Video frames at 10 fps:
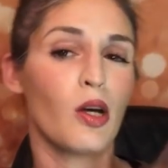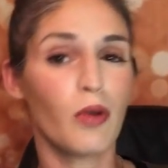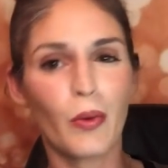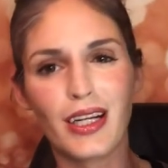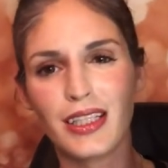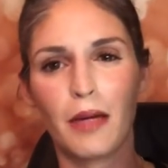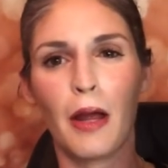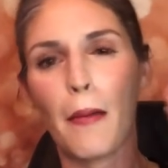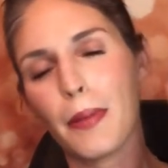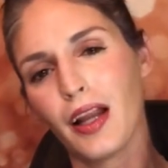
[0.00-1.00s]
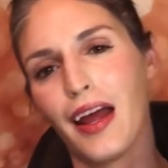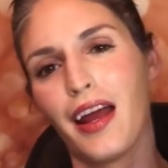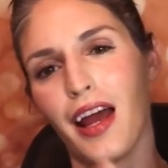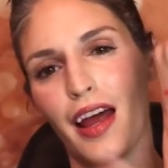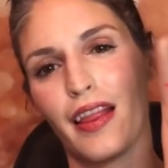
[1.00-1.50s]
So if you wanna see me
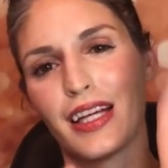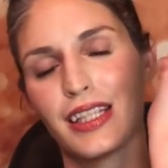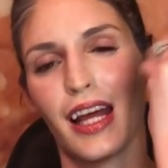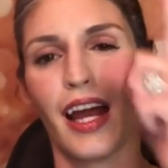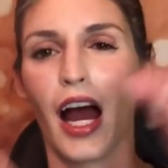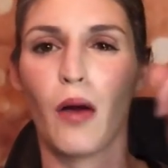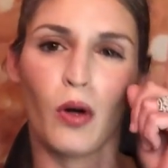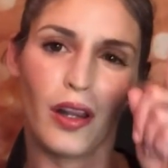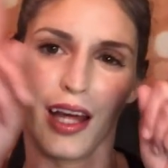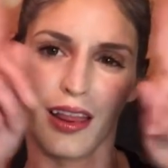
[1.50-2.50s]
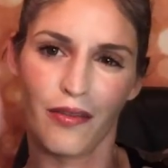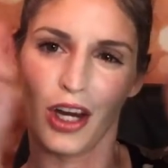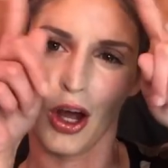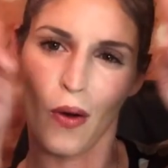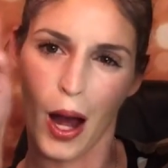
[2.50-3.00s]
playing in this thing, I will link the
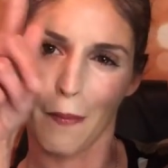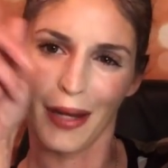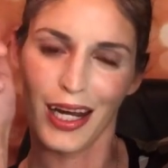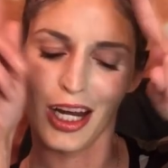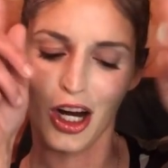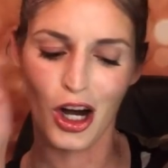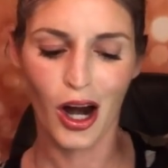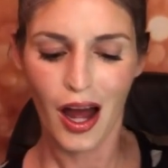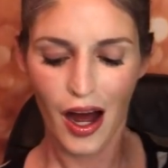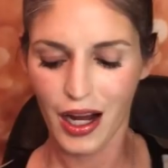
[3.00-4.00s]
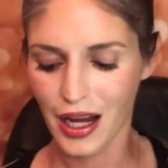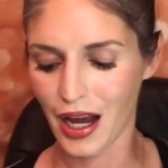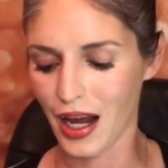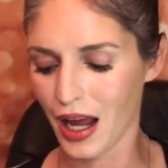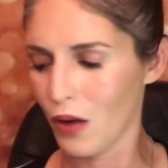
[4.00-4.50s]
video up here.
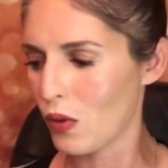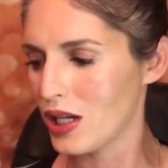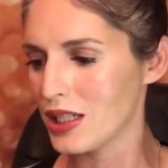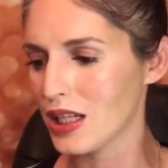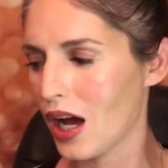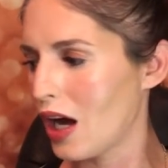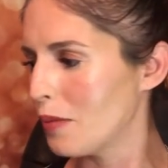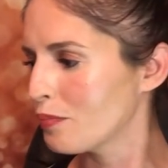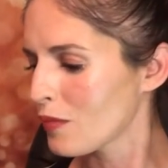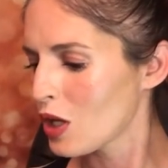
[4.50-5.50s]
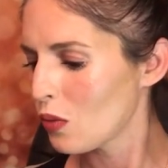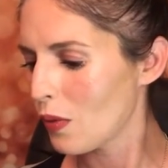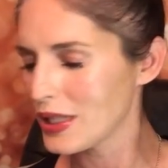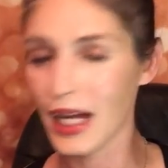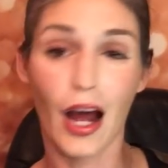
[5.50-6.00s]
Again, it was, um,
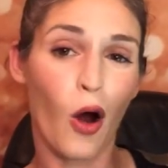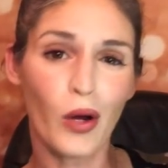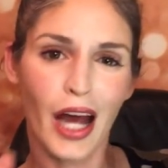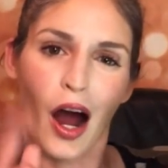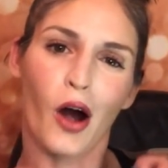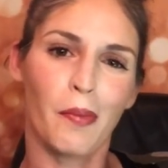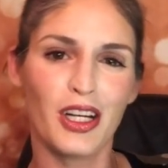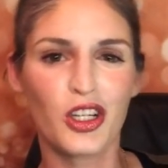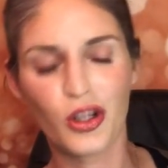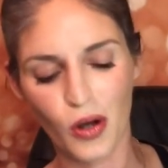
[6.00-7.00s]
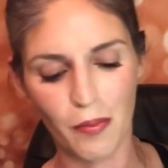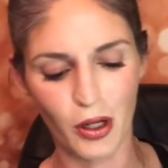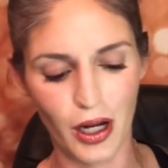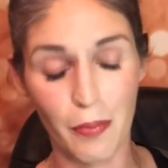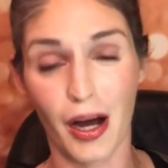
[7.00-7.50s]
what was that? Oh yeah, our Bijou
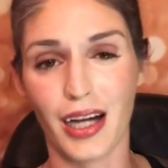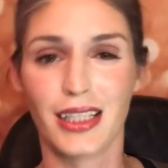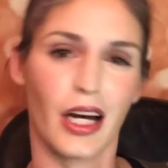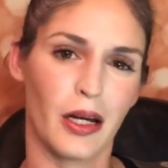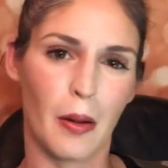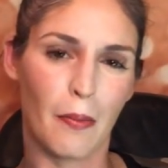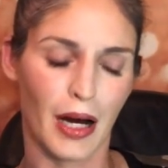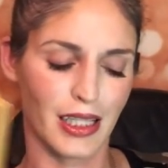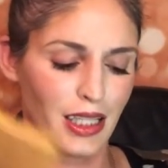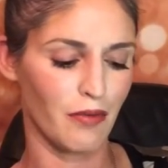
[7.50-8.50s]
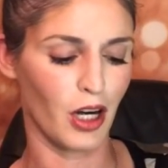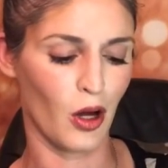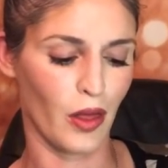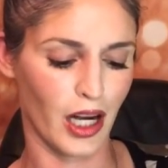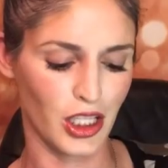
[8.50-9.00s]
Beauty Box unboxing
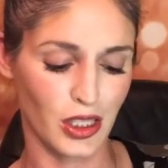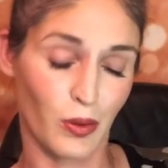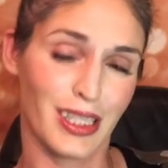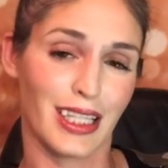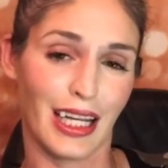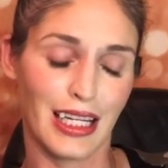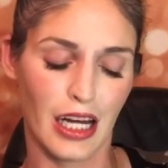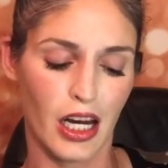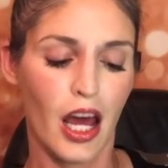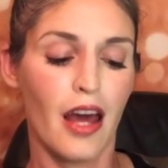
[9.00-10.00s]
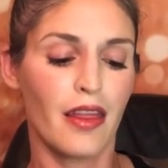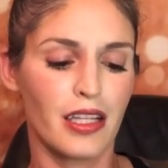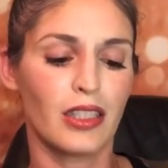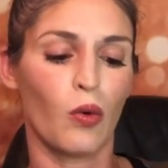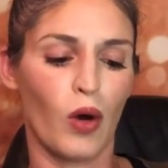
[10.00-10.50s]
video that I just recently did.
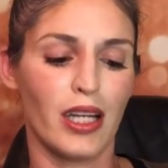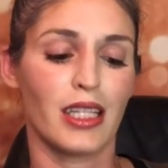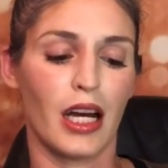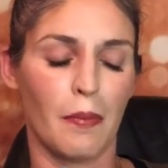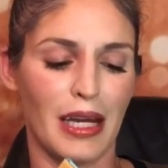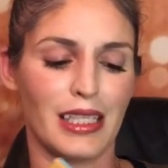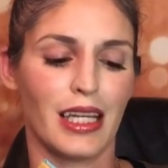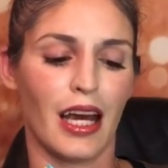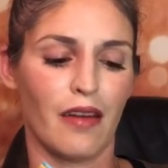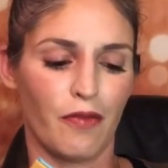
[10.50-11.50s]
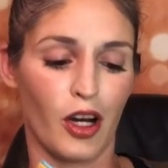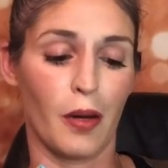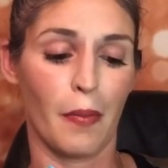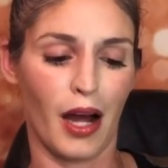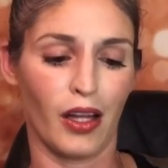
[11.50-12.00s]
This was an amazing and
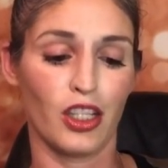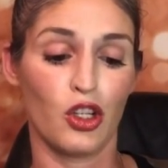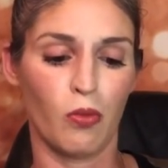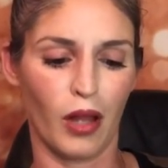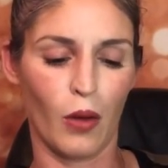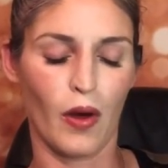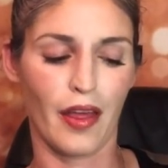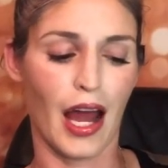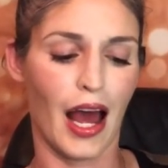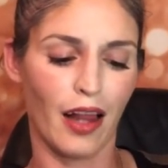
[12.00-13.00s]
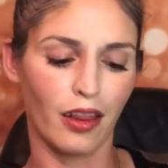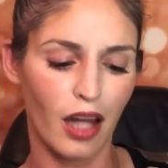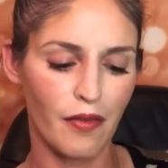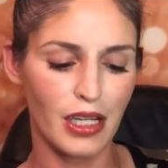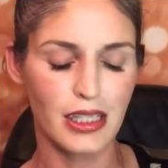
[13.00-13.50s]
fun palette to play with and I
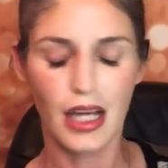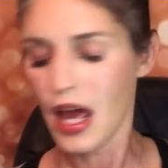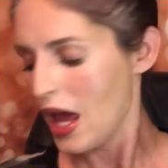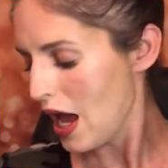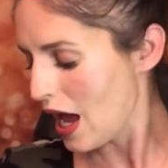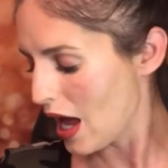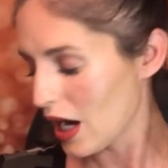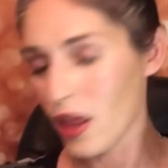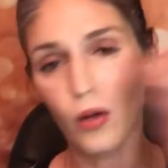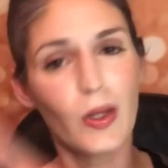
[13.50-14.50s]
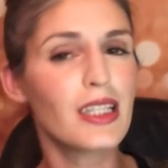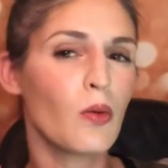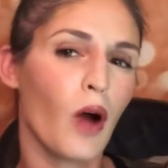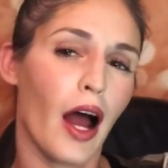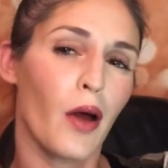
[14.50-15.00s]
love it. And the
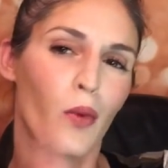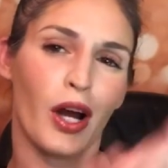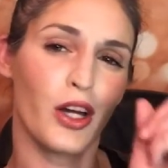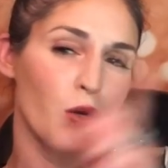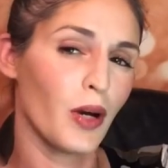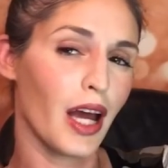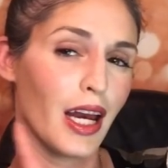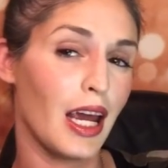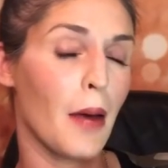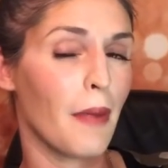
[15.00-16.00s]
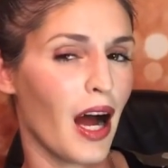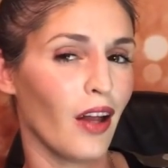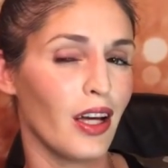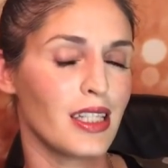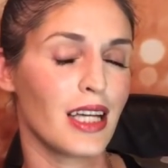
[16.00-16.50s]
reason why we're not doing any
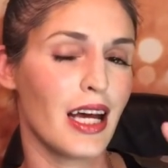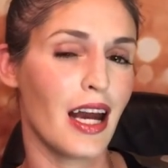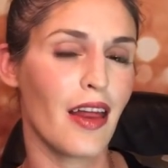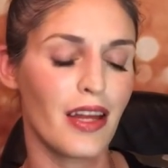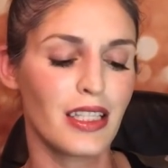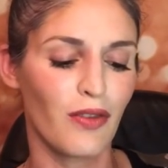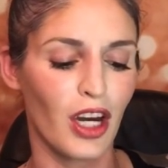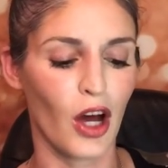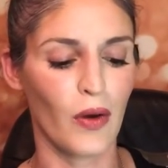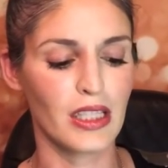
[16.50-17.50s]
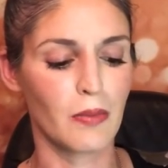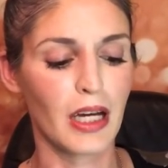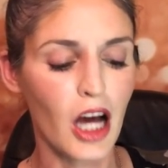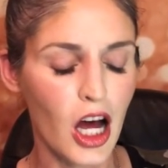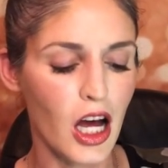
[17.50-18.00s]
palettes in this video is
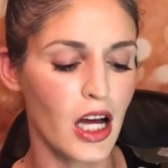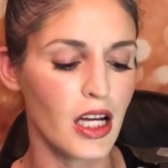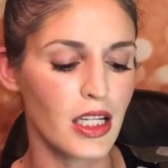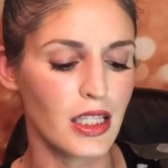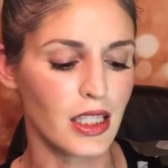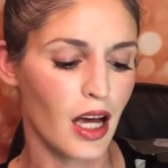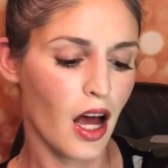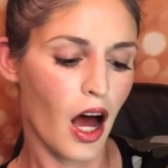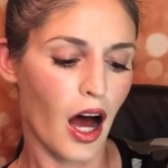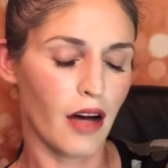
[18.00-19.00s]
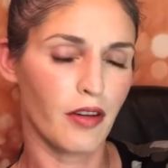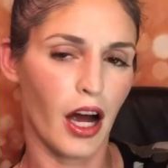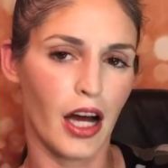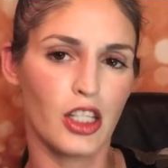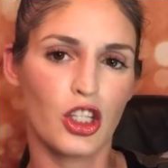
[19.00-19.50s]
because I've
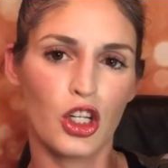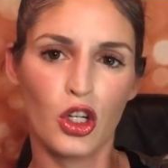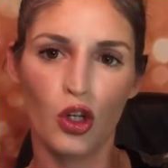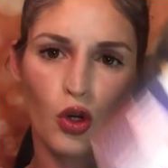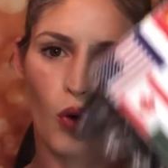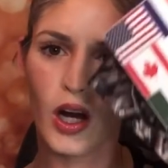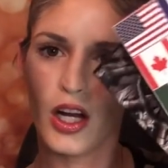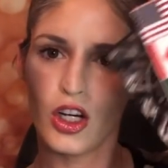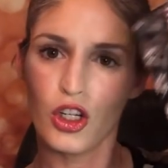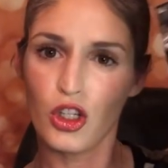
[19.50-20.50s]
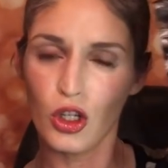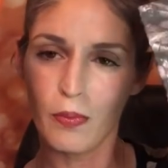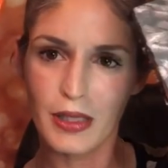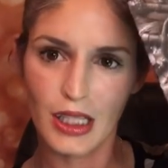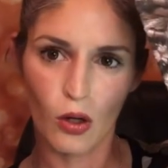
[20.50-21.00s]
got two
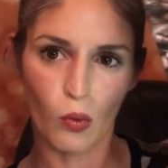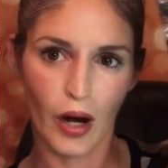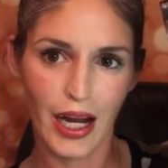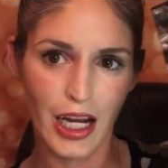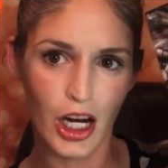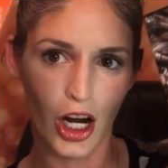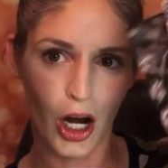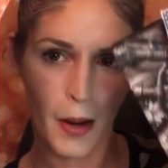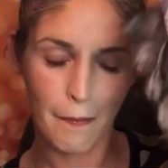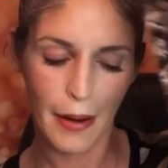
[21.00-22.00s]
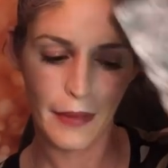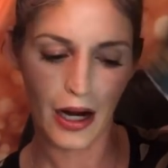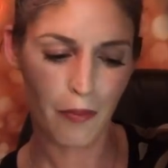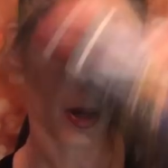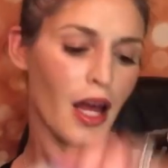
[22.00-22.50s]
dupes right here, bam
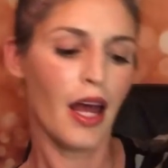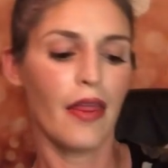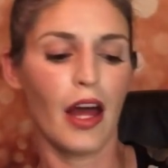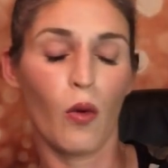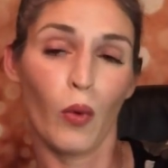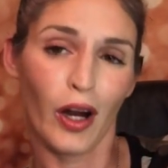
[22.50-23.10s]
bam, that